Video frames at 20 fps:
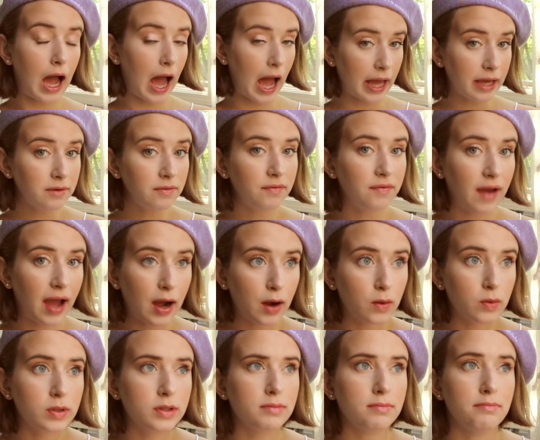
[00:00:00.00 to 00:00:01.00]
I
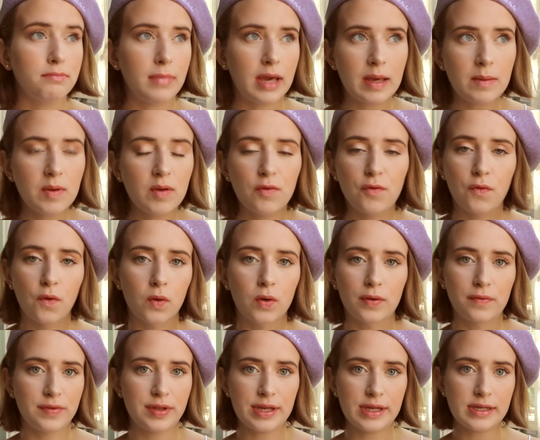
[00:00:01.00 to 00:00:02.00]
found maybe 4
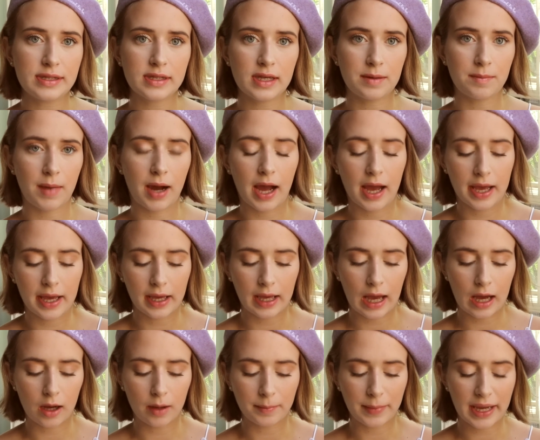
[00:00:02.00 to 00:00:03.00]
of these in my
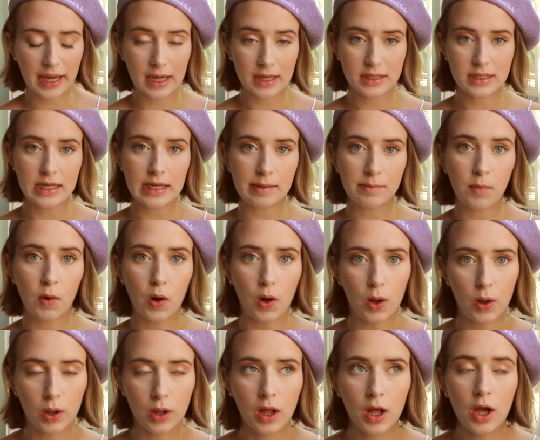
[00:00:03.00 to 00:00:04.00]
antique
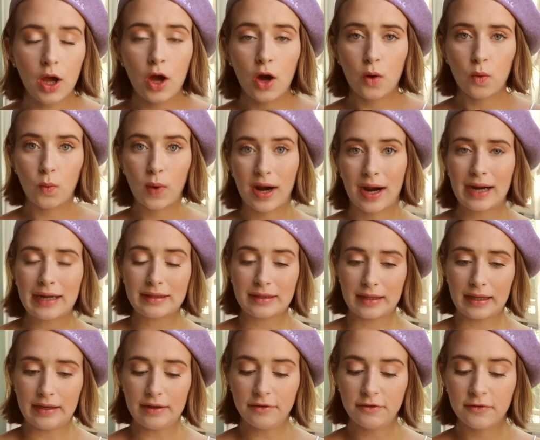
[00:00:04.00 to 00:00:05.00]
mall where I
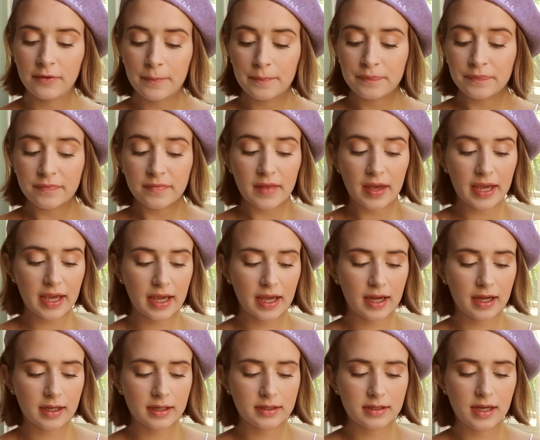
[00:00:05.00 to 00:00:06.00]
live,
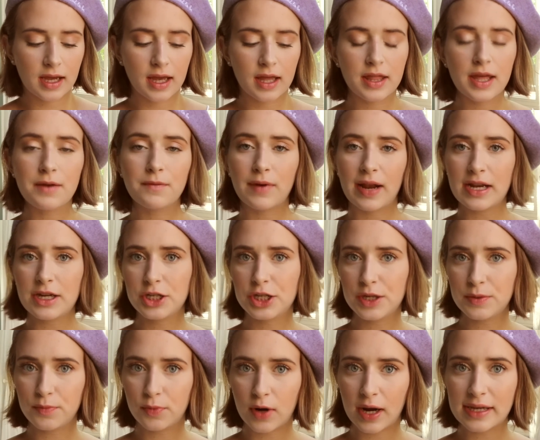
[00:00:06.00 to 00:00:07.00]
and they ranged
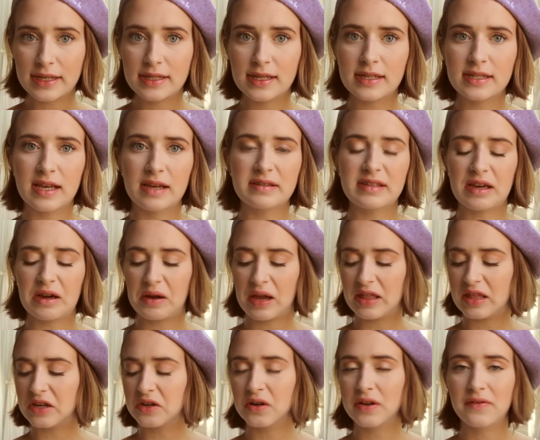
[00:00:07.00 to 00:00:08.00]
in prices. I was like, okay,
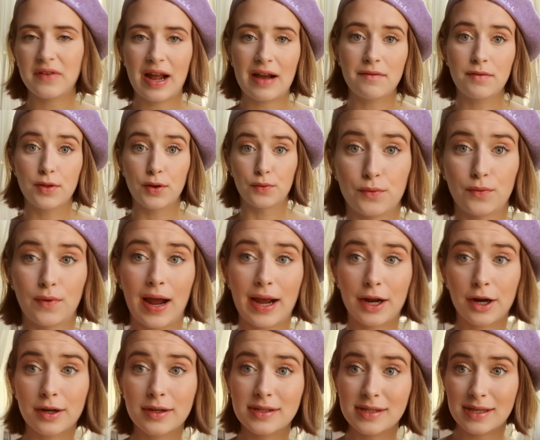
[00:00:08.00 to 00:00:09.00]
they don't even have the
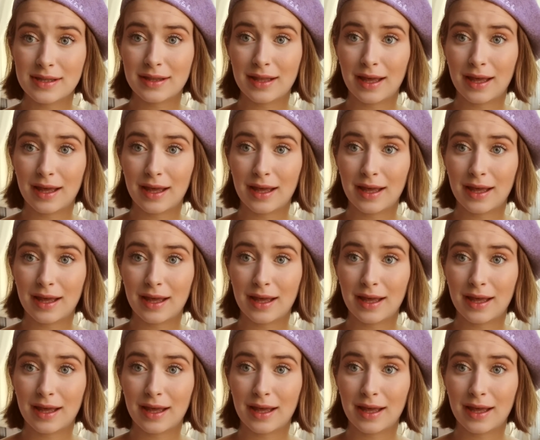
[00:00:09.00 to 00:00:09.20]
records in